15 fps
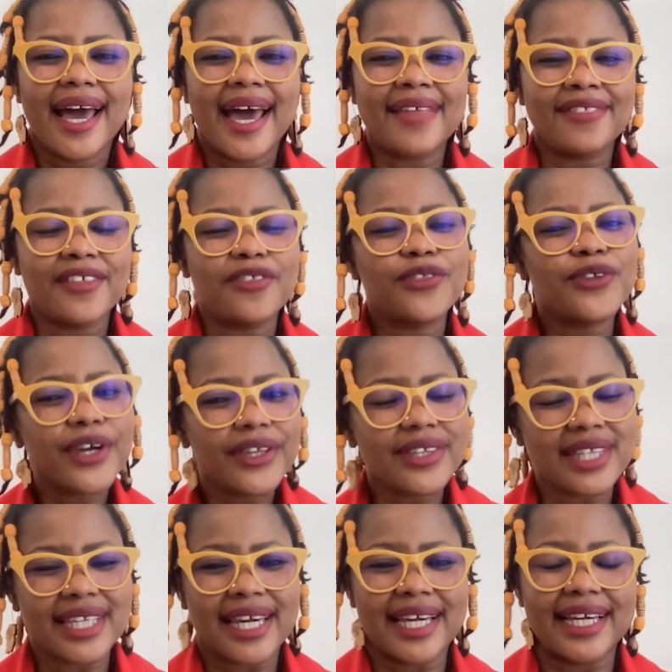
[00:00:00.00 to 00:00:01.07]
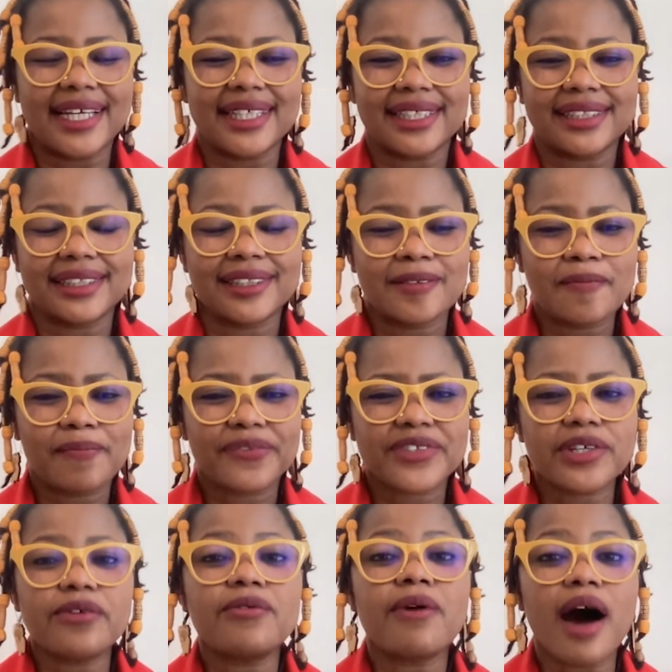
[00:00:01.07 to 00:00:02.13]
And the third thing is
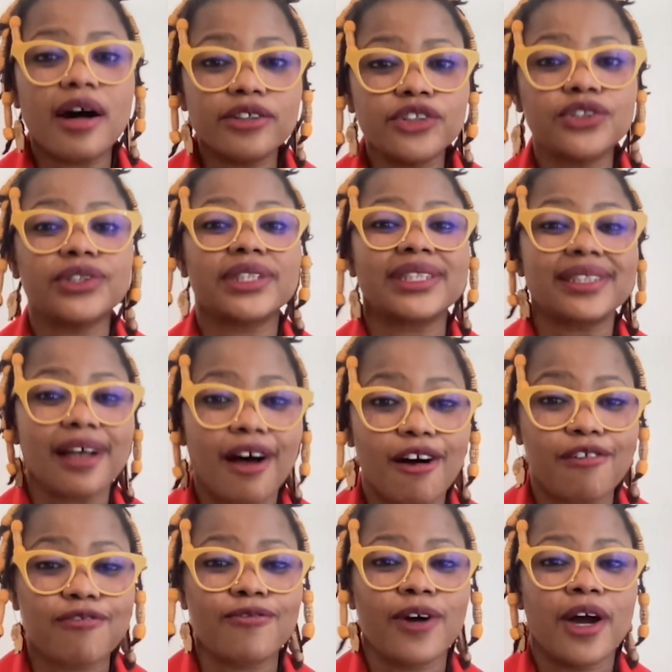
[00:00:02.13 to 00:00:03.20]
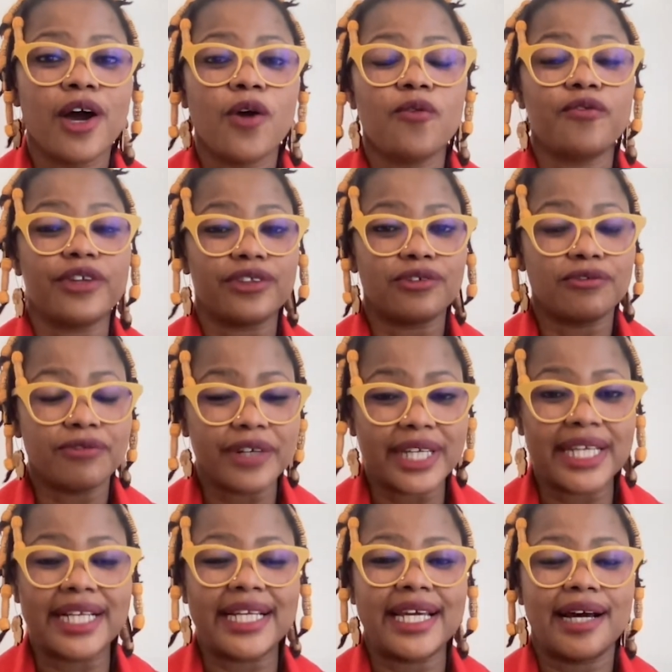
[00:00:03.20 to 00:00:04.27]
surround yourself with
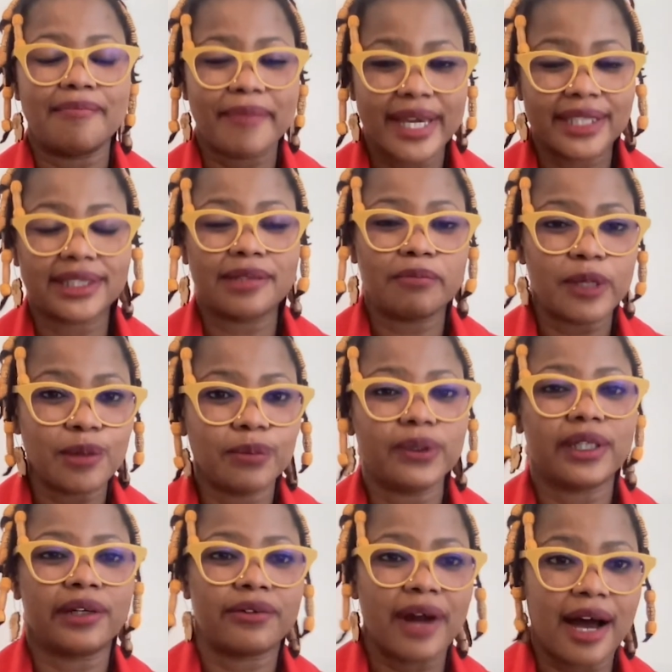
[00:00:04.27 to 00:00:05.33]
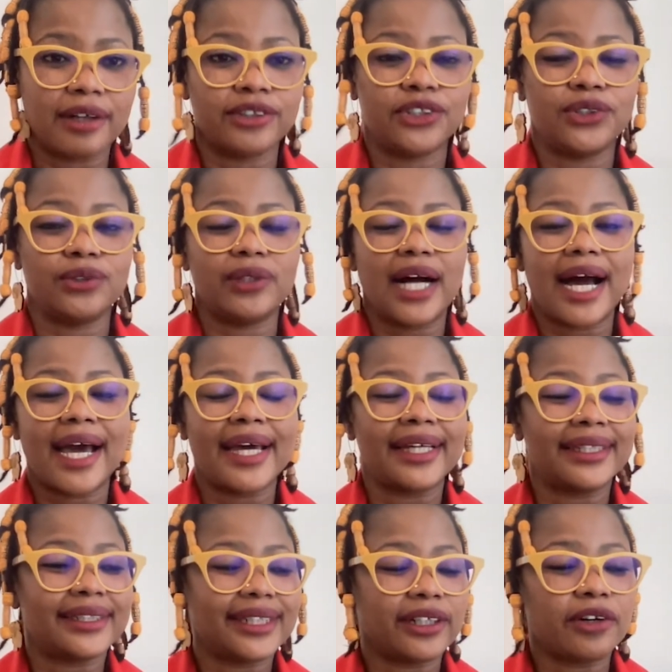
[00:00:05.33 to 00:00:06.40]
really amazing people around you. I
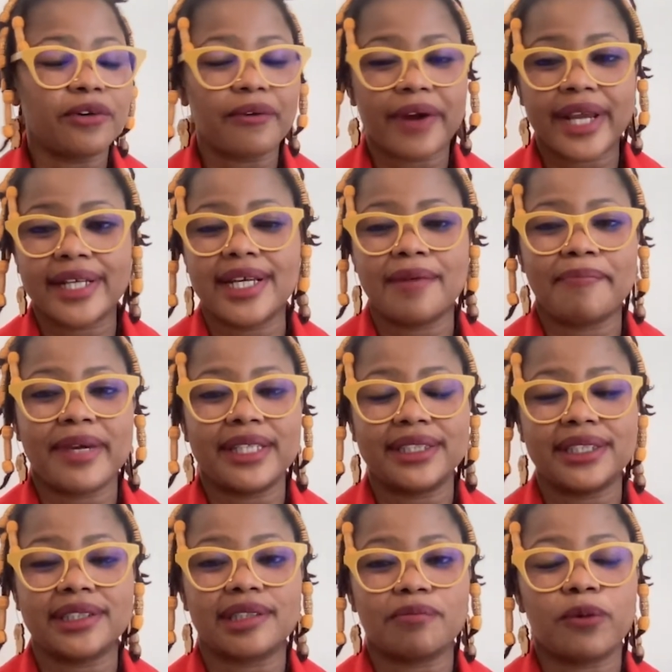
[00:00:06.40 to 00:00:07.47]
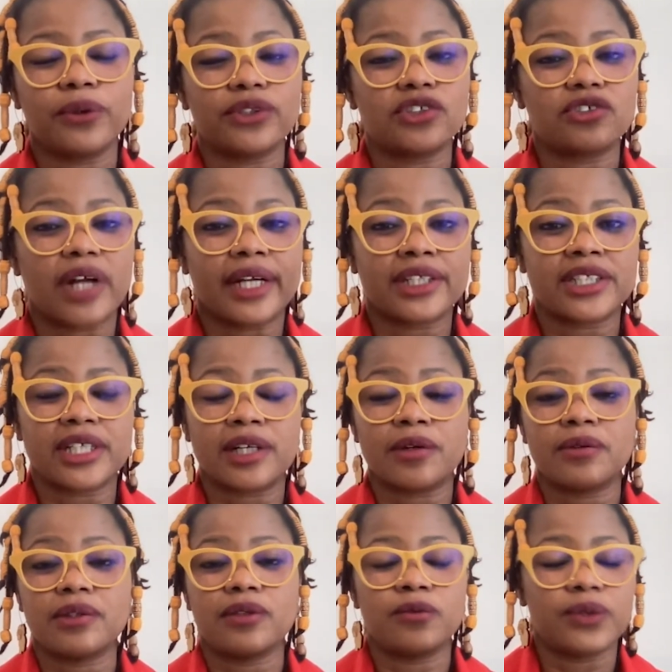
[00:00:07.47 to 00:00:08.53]
had a great, amazing support
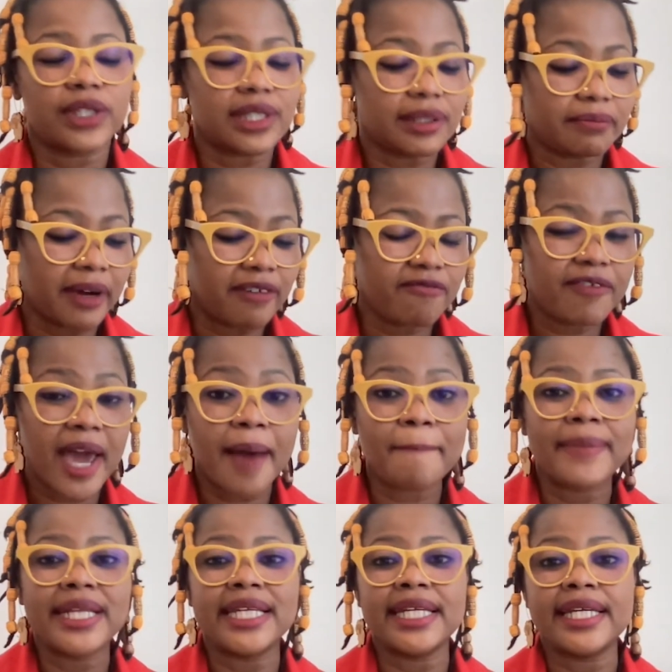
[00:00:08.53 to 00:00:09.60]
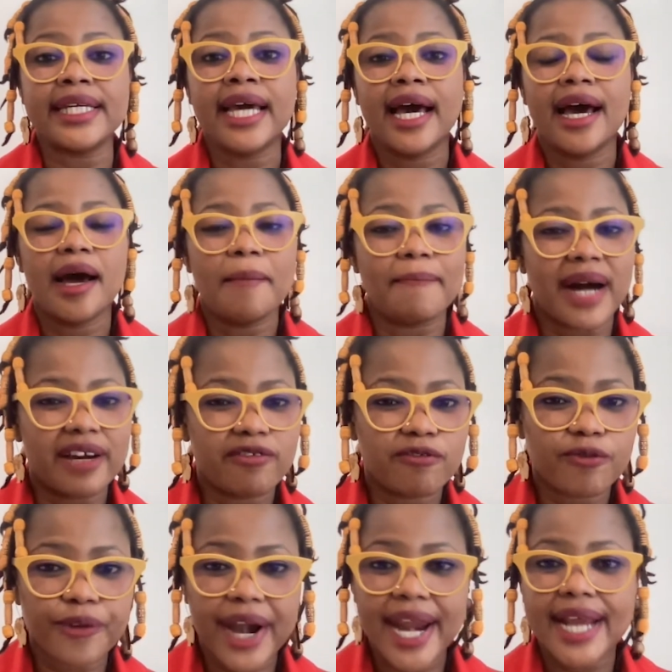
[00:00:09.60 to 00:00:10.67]
structure within my family, my
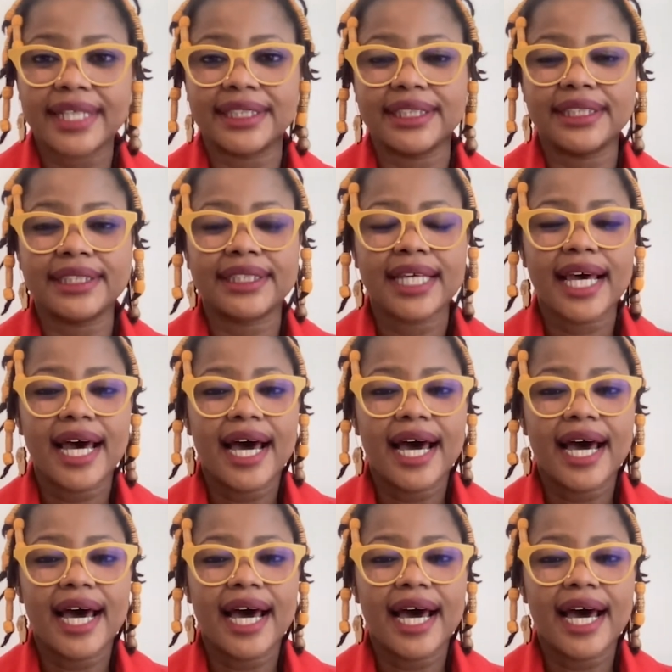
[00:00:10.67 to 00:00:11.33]
friends,